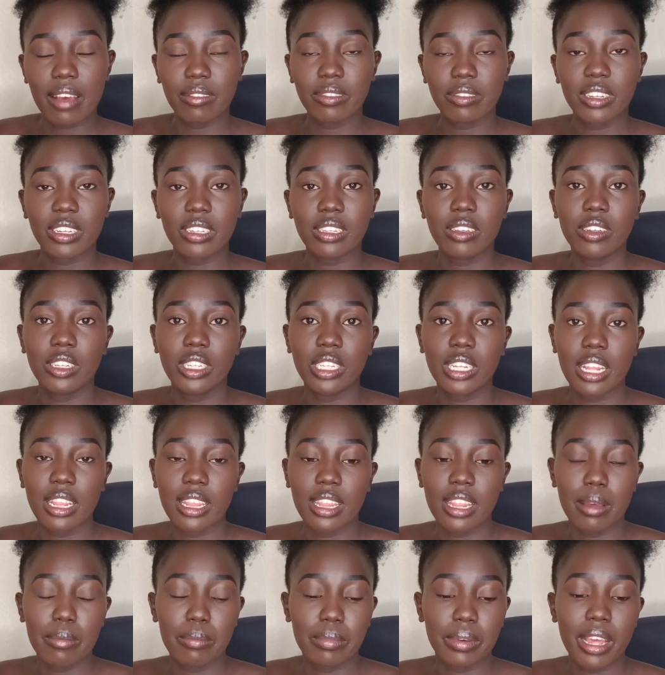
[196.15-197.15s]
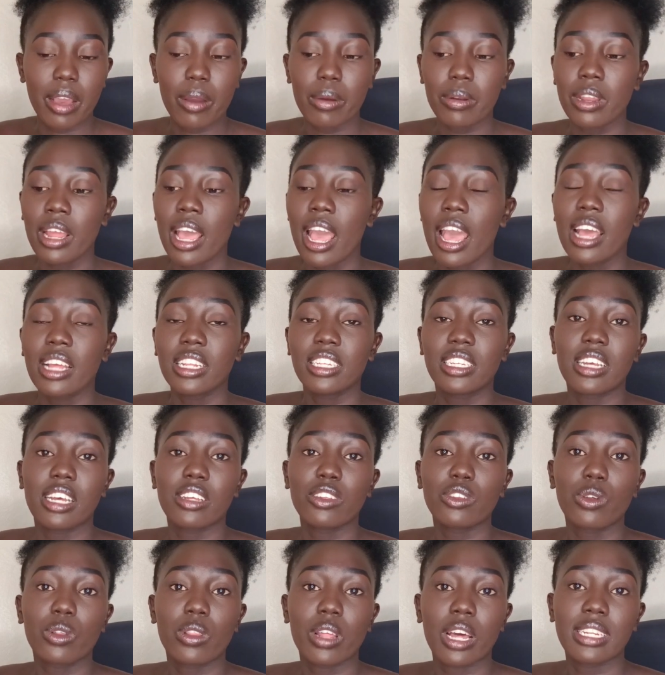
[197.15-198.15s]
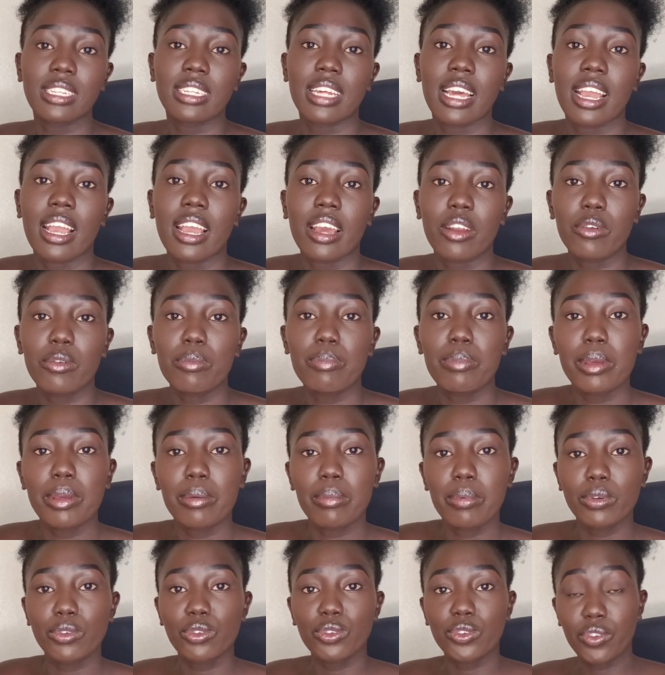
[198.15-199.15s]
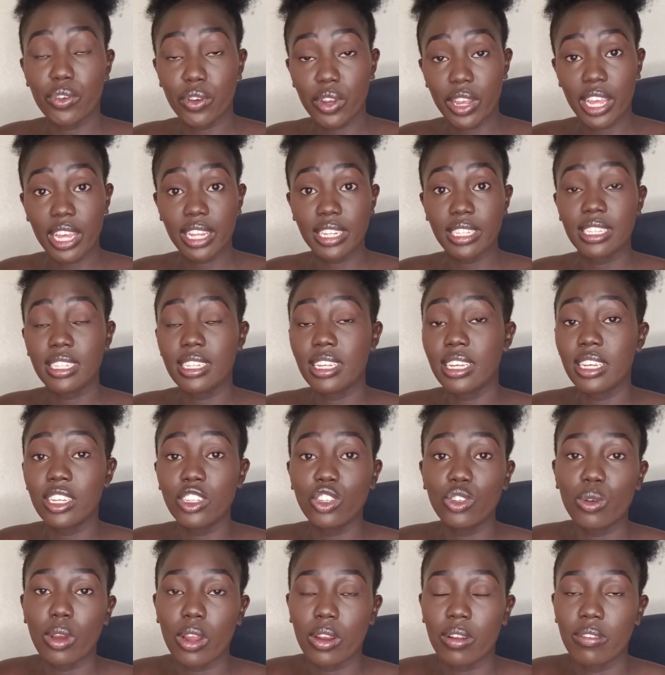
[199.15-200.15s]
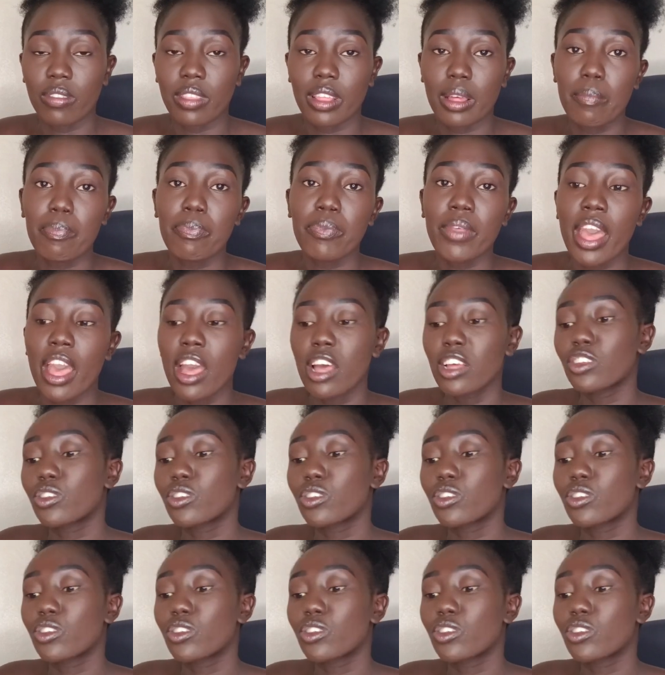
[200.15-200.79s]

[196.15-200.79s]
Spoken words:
I've just written them down just so that I cannot be able to forget each one of them.